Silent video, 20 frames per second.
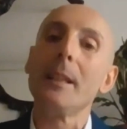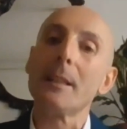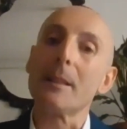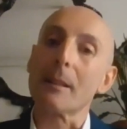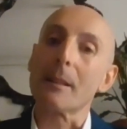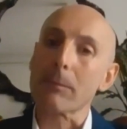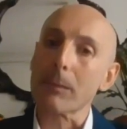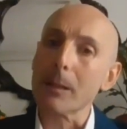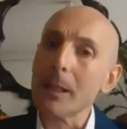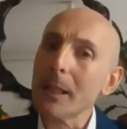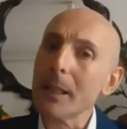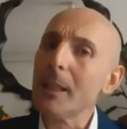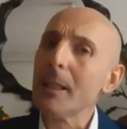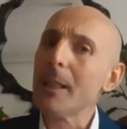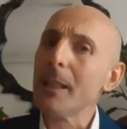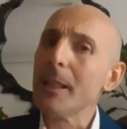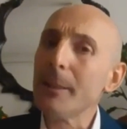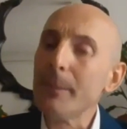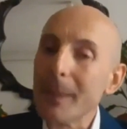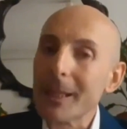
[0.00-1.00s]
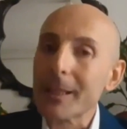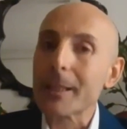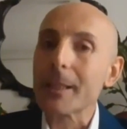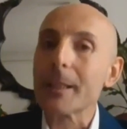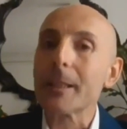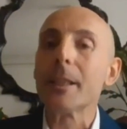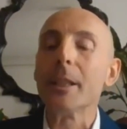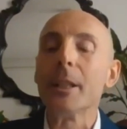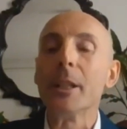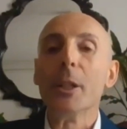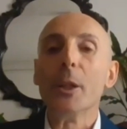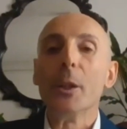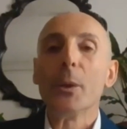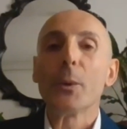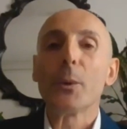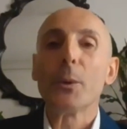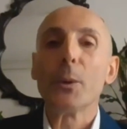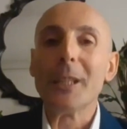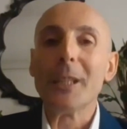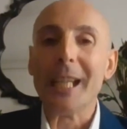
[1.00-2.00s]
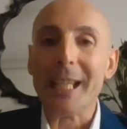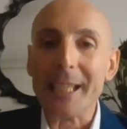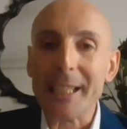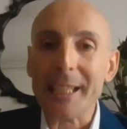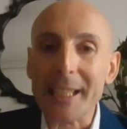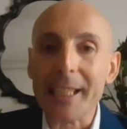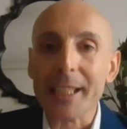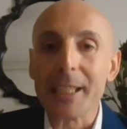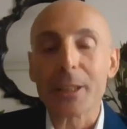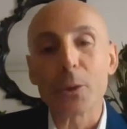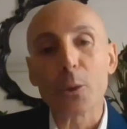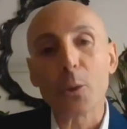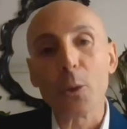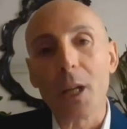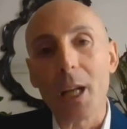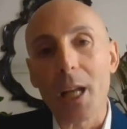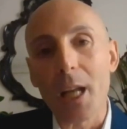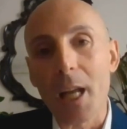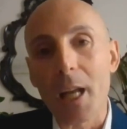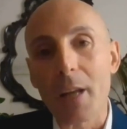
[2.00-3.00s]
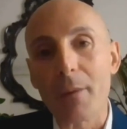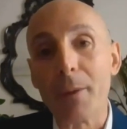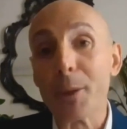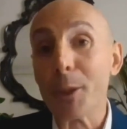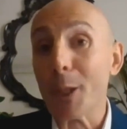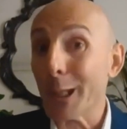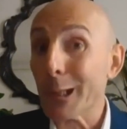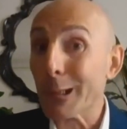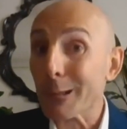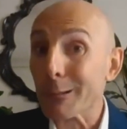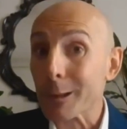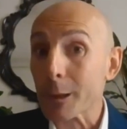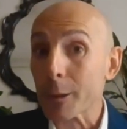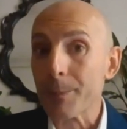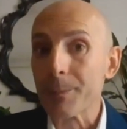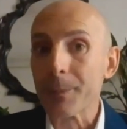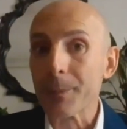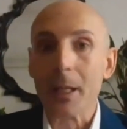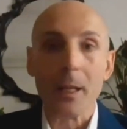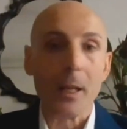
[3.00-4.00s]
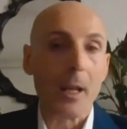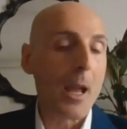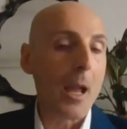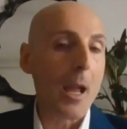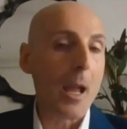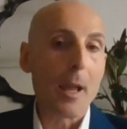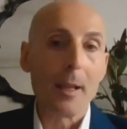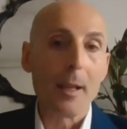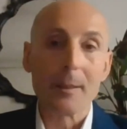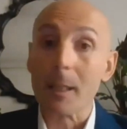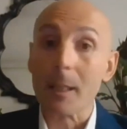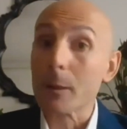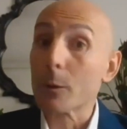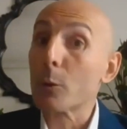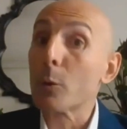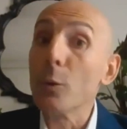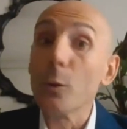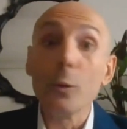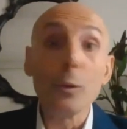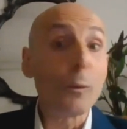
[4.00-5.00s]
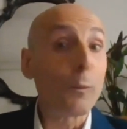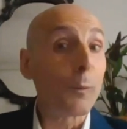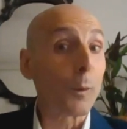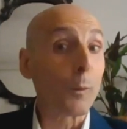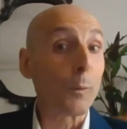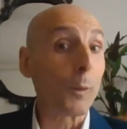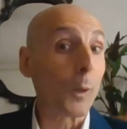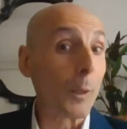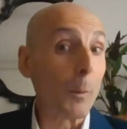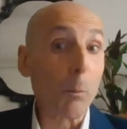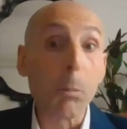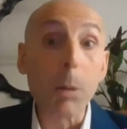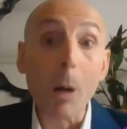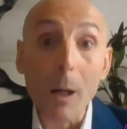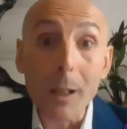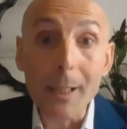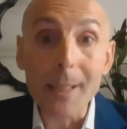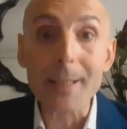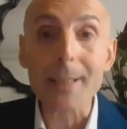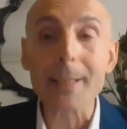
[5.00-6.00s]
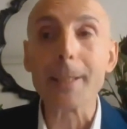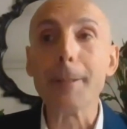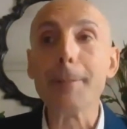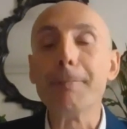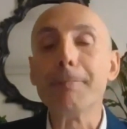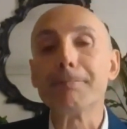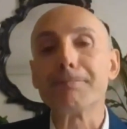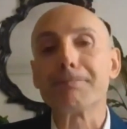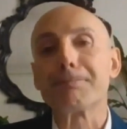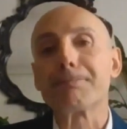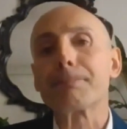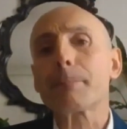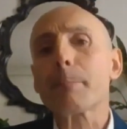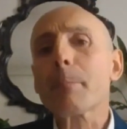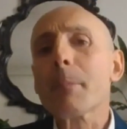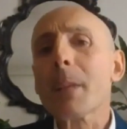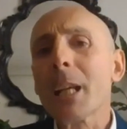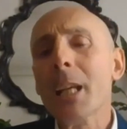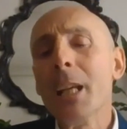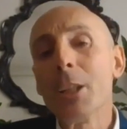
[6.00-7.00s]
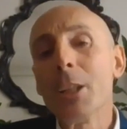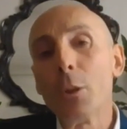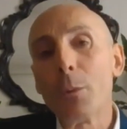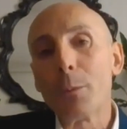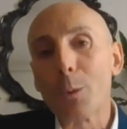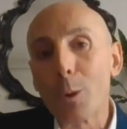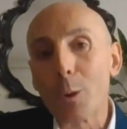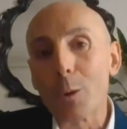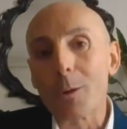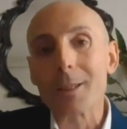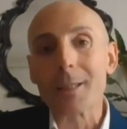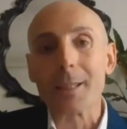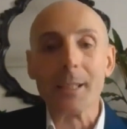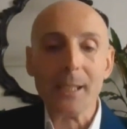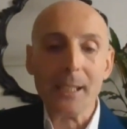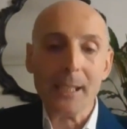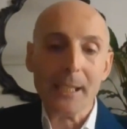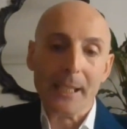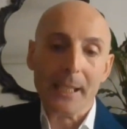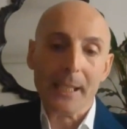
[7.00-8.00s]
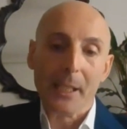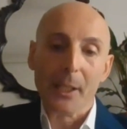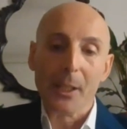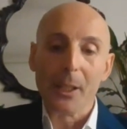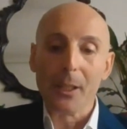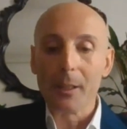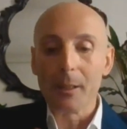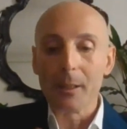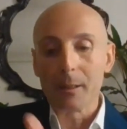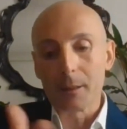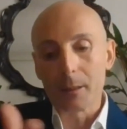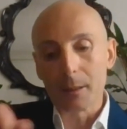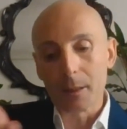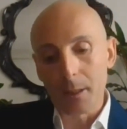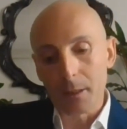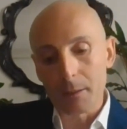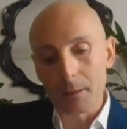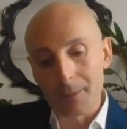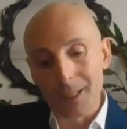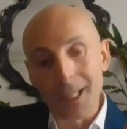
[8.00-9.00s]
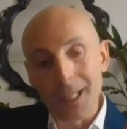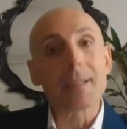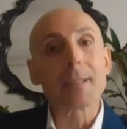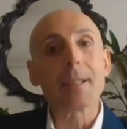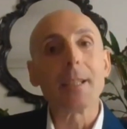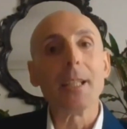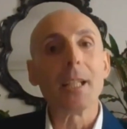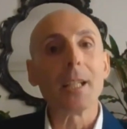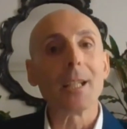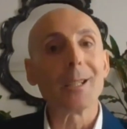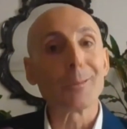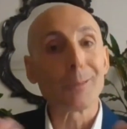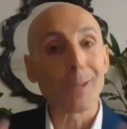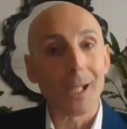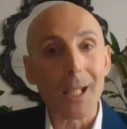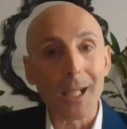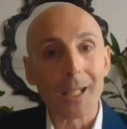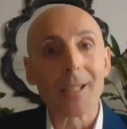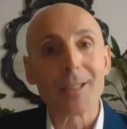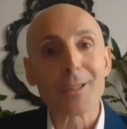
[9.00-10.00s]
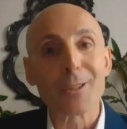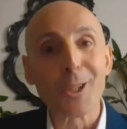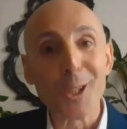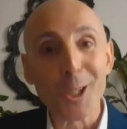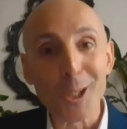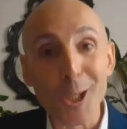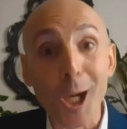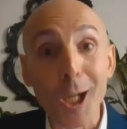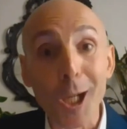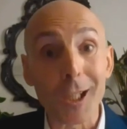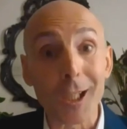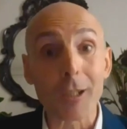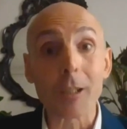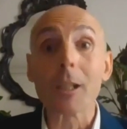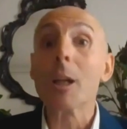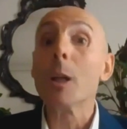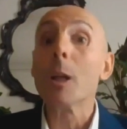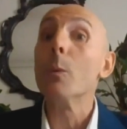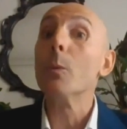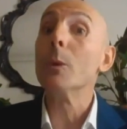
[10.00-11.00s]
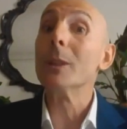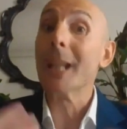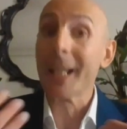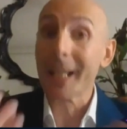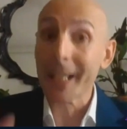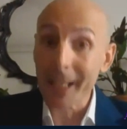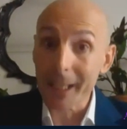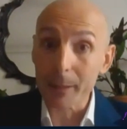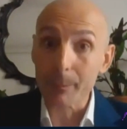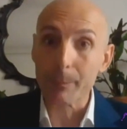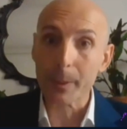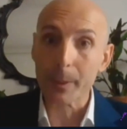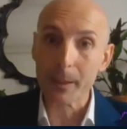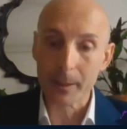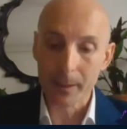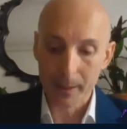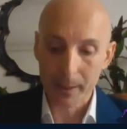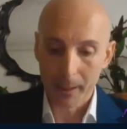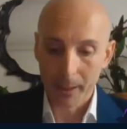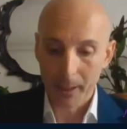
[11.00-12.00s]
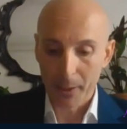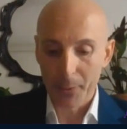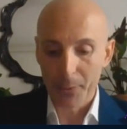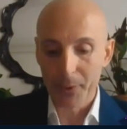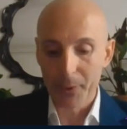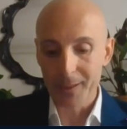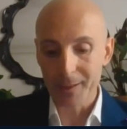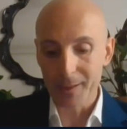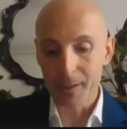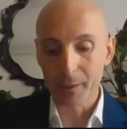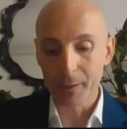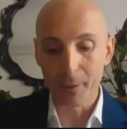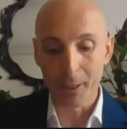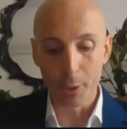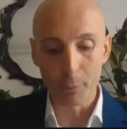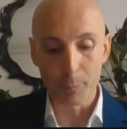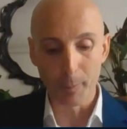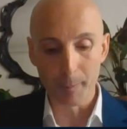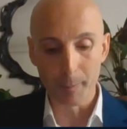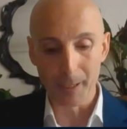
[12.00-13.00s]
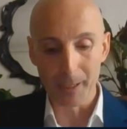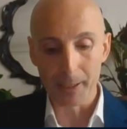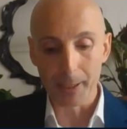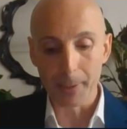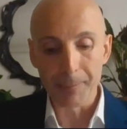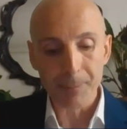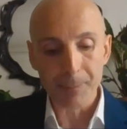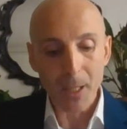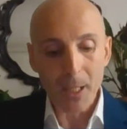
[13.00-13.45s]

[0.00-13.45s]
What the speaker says: is really limited to the idea to have the euro as a tool for foreign policy. And of course, lessening the reliance on the dollar would help this development.